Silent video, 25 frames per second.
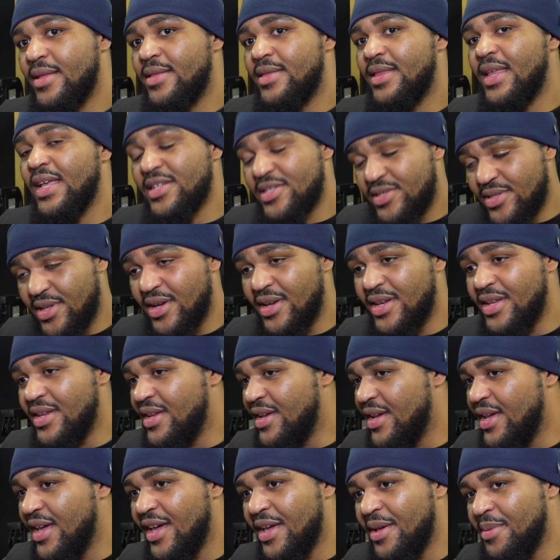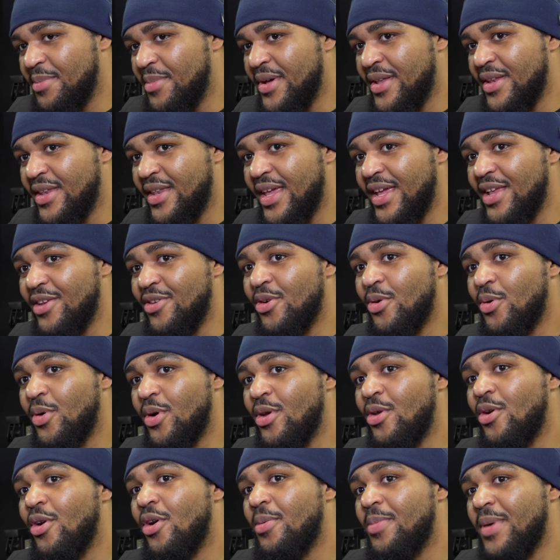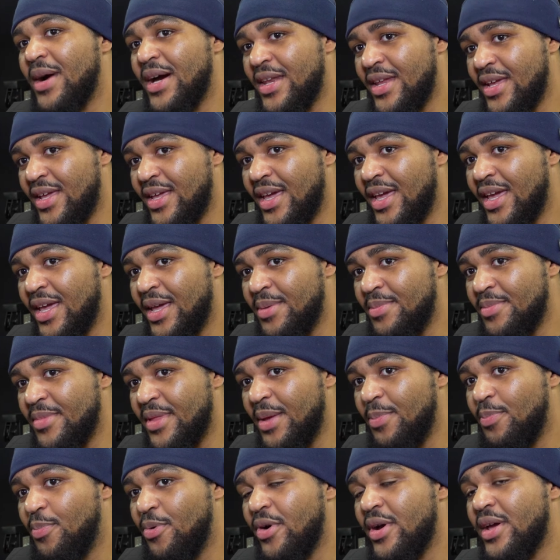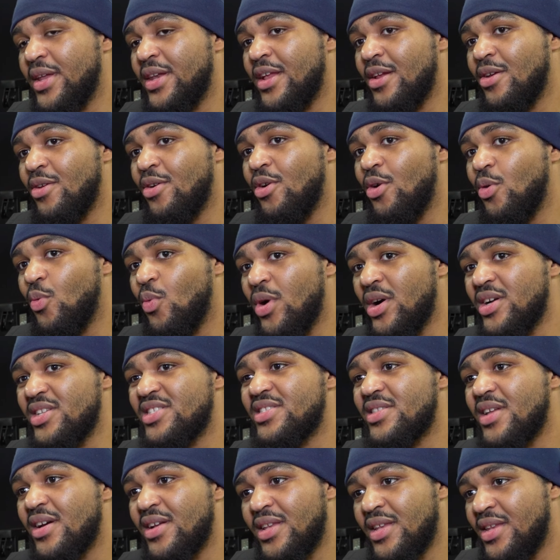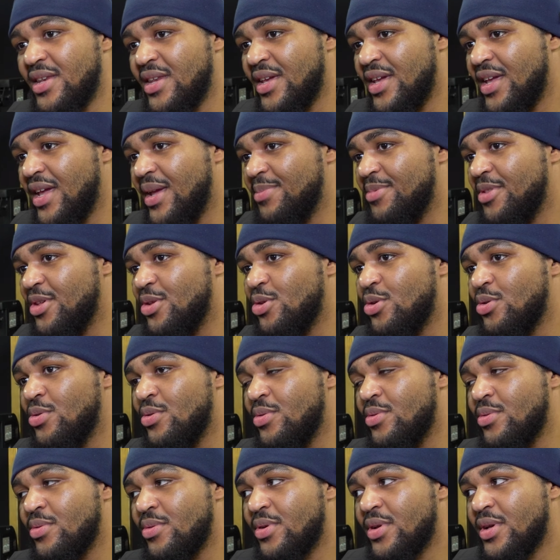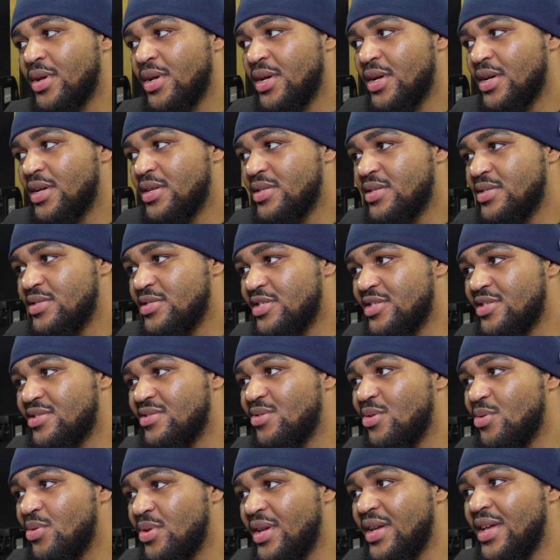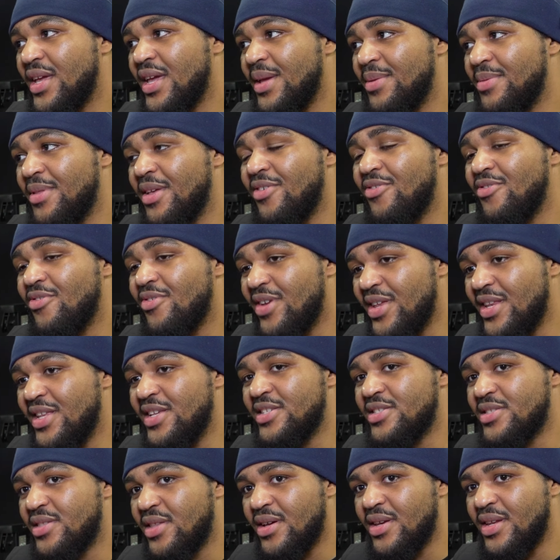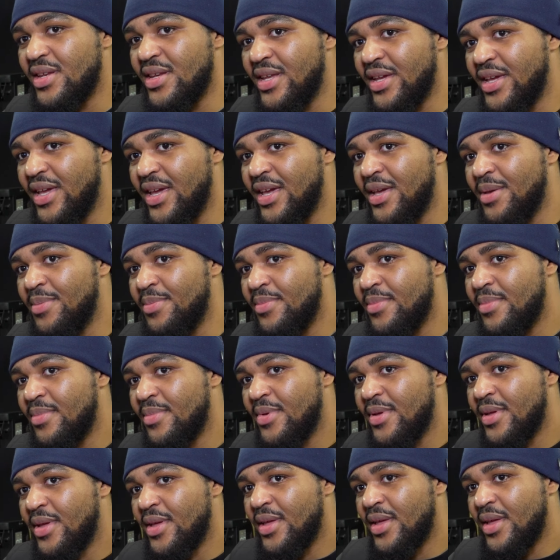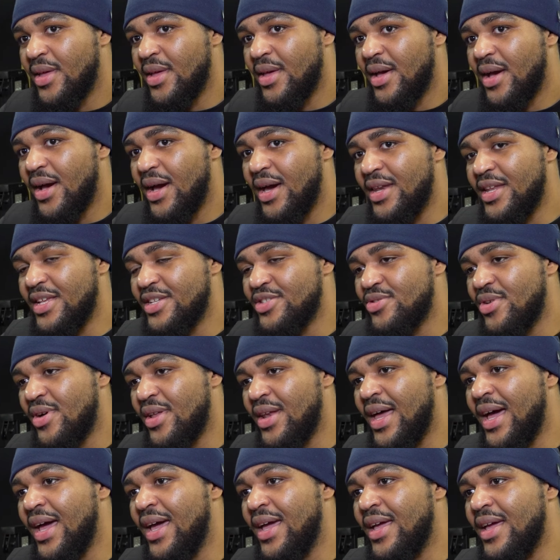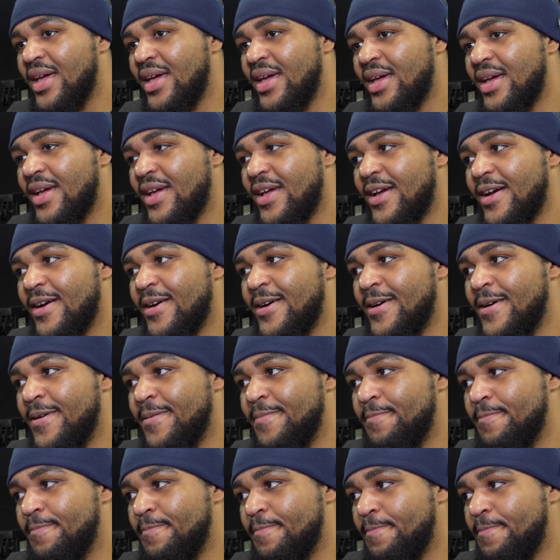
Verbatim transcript: They study the game and they know a lot about the game. They put in a lot of work studying the game. They don't just know the game. They really study the game, and it's not like um,